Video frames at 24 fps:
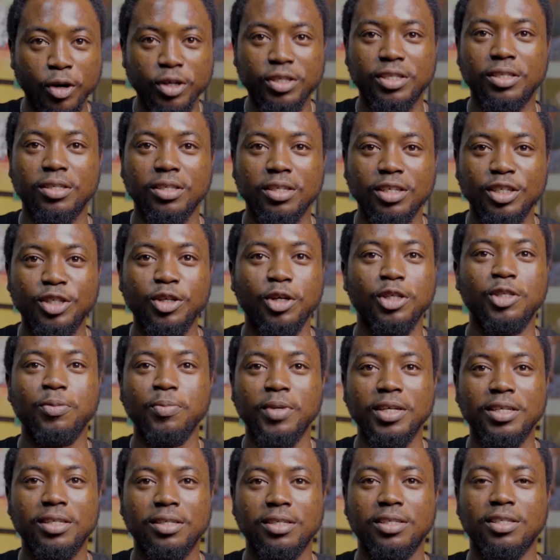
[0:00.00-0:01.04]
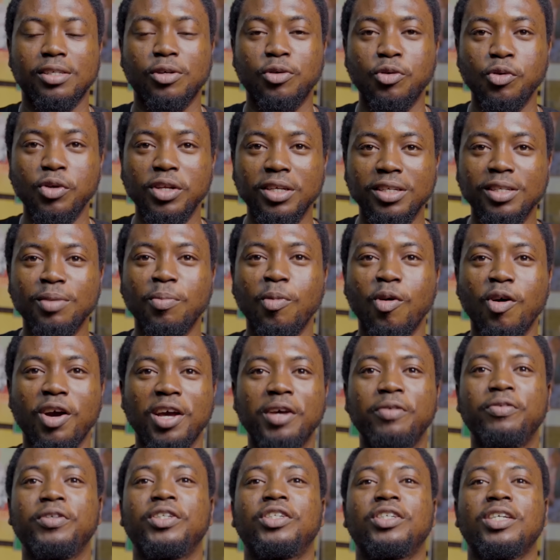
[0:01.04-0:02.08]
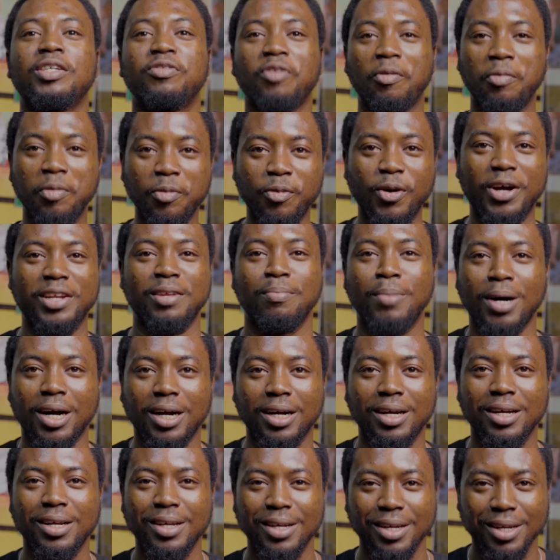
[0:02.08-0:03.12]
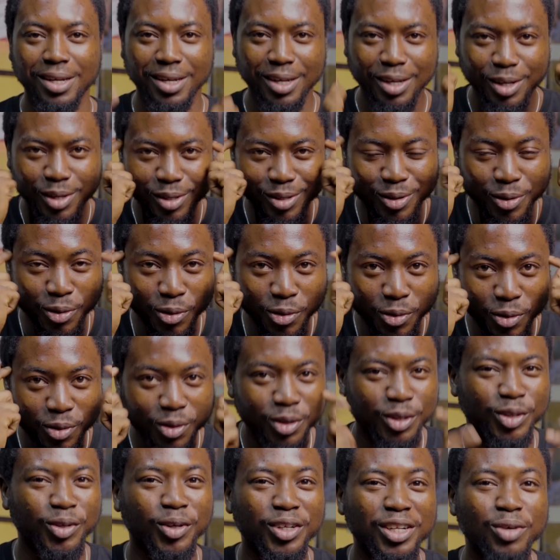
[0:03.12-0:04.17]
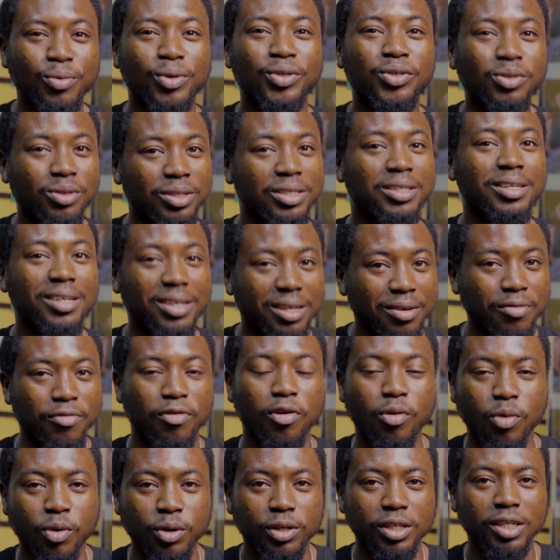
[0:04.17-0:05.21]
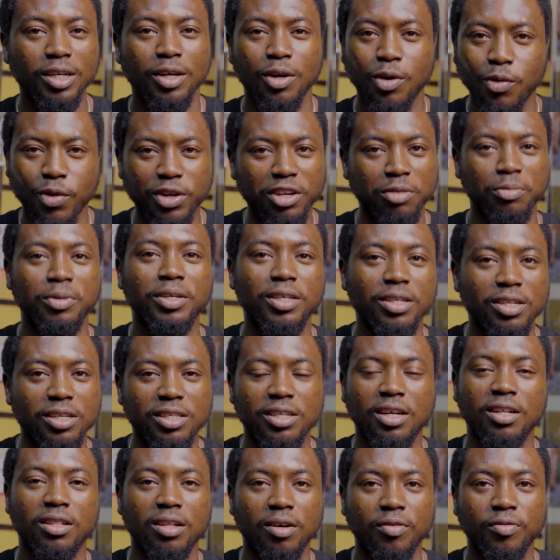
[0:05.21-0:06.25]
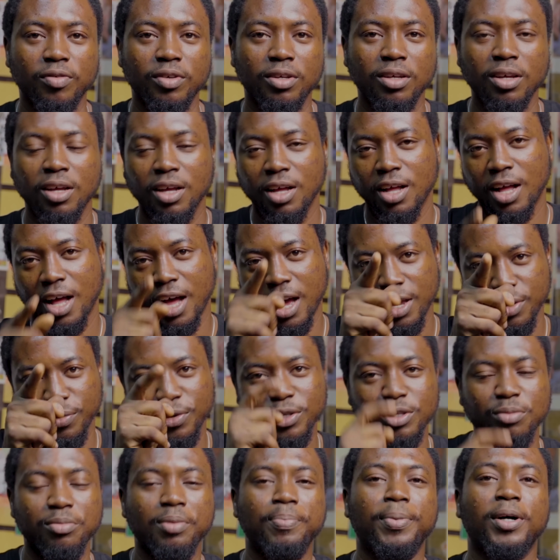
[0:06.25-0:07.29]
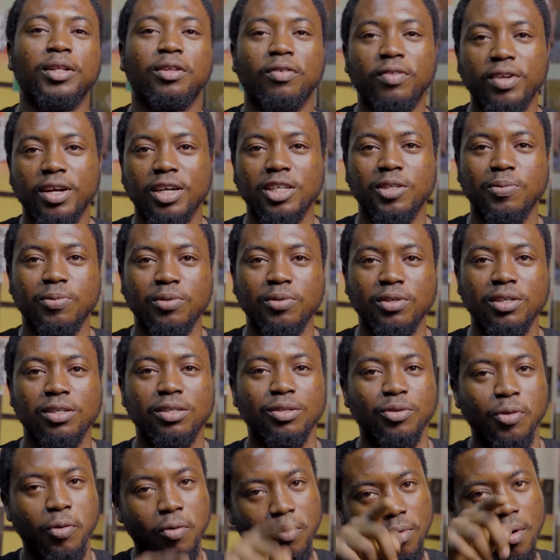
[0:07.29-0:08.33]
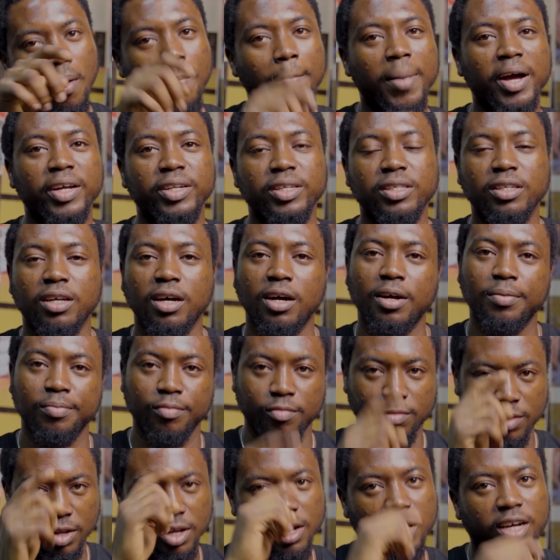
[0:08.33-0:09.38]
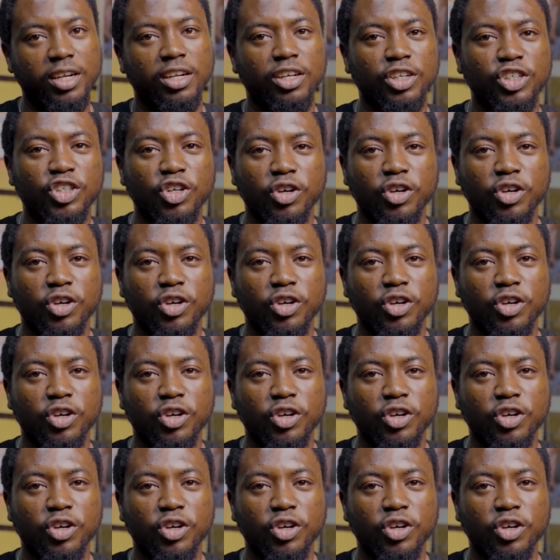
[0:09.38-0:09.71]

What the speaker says: because it just makes cooling more efficient for people at the back. So Hyundai was really thinking forward when they're making the Santa Fe, and you want to be part of the experience. So buy this car and